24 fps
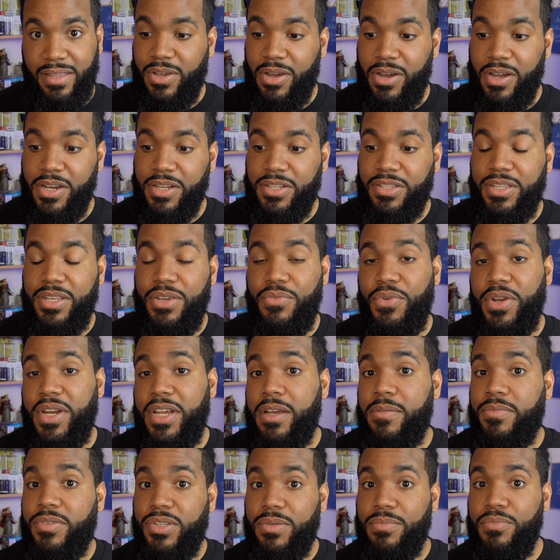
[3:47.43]
Honestly, when it
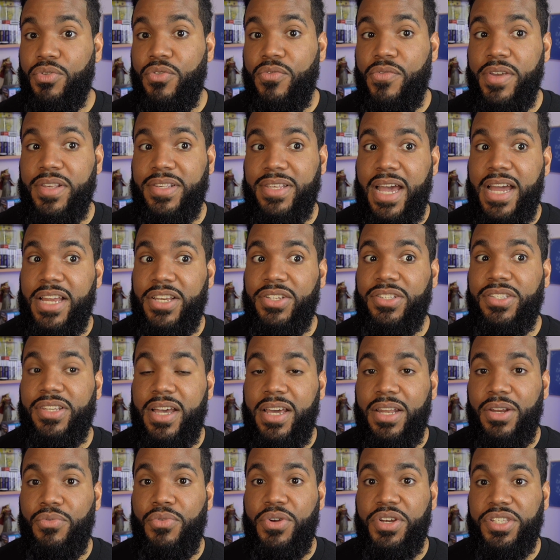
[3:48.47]
comes to movies, I just
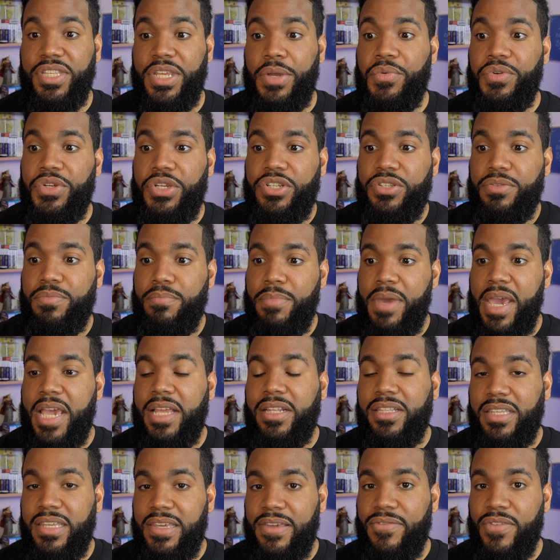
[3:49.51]
kind of wish they would just
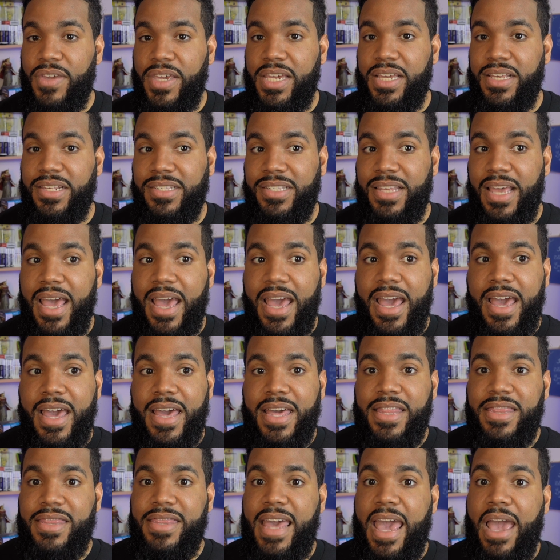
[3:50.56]
make TVs
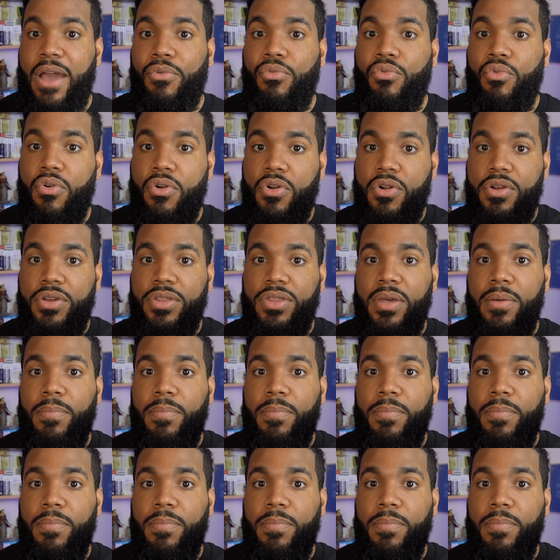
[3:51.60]
that are